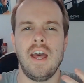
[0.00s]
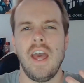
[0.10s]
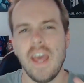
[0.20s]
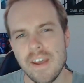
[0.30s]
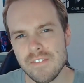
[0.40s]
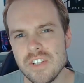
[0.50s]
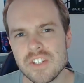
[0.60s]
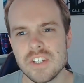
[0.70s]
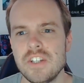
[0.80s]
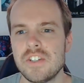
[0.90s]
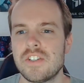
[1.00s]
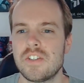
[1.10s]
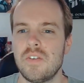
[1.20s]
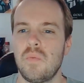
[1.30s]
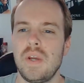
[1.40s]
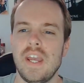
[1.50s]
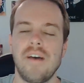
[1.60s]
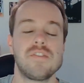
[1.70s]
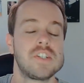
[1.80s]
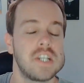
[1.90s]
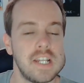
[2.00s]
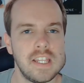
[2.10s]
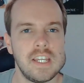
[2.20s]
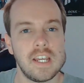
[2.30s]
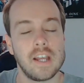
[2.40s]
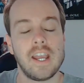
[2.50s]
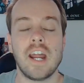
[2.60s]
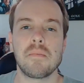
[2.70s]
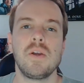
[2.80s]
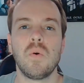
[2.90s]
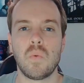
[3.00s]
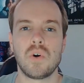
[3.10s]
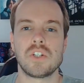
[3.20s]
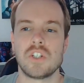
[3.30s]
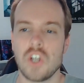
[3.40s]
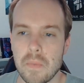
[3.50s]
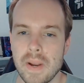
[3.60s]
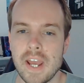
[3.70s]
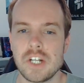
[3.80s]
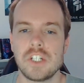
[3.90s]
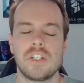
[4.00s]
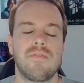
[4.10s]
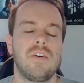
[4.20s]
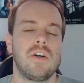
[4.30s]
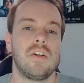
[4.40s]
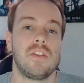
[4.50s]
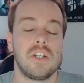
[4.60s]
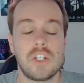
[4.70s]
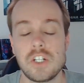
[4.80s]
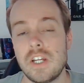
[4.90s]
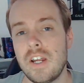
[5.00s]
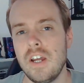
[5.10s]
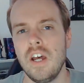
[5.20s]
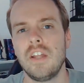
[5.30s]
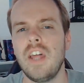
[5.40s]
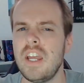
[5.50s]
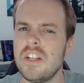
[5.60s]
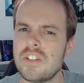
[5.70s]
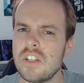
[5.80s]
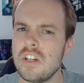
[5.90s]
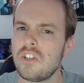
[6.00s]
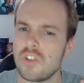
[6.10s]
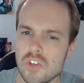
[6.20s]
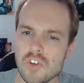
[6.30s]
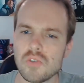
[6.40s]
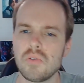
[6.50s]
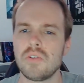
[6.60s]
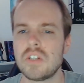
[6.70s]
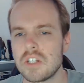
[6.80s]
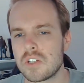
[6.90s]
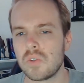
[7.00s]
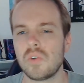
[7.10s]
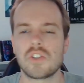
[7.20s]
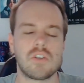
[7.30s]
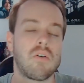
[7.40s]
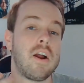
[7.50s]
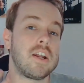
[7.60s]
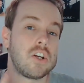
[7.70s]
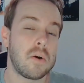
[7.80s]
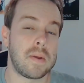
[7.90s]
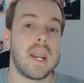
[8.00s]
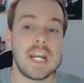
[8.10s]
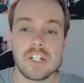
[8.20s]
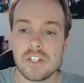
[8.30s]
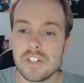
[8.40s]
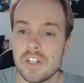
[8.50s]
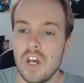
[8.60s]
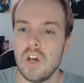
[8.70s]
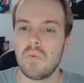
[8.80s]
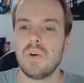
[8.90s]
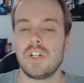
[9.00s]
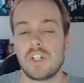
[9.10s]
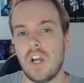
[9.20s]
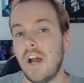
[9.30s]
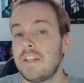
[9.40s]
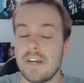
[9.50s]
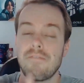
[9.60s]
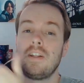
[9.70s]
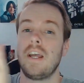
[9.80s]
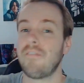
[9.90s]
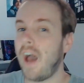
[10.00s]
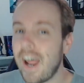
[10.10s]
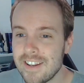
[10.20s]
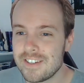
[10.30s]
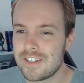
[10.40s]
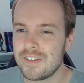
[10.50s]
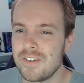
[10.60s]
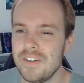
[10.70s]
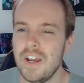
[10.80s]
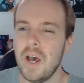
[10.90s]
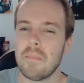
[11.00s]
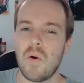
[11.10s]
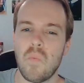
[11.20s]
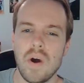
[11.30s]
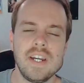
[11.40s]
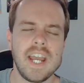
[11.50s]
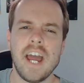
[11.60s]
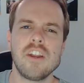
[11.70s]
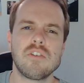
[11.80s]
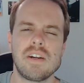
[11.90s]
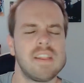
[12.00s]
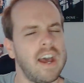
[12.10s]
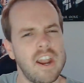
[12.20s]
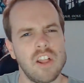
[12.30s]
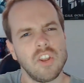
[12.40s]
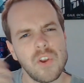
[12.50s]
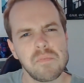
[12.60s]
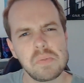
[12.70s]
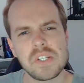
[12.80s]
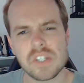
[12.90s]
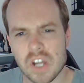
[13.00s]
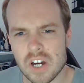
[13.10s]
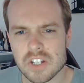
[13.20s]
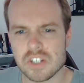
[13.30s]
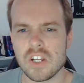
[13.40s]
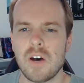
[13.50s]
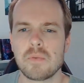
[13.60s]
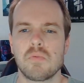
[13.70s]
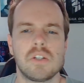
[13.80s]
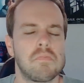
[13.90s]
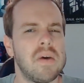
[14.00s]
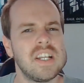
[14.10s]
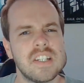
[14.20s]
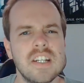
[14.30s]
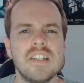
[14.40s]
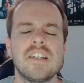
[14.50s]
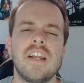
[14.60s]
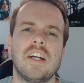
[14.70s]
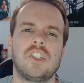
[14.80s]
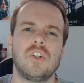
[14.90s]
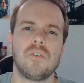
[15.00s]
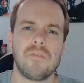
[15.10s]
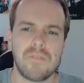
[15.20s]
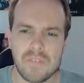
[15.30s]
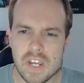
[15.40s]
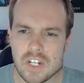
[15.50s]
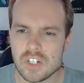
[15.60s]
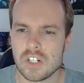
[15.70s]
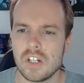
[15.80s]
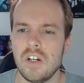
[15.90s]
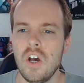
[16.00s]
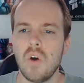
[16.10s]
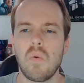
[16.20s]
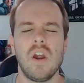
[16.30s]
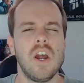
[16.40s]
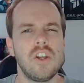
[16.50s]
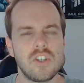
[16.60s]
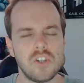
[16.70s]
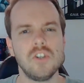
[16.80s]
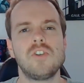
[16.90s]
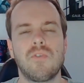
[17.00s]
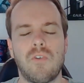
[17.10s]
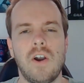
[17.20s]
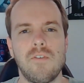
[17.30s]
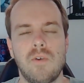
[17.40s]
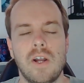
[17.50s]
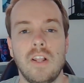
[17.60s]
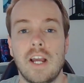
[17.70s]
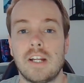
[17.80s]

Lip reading: Ever since we have seen the Academy Awards nominations for this year, there is the usual discourse surrounding nominations, which I definitely have added to, but one category that had a lot of bizarre snubs was Best International Feature, where a huge frontrunner like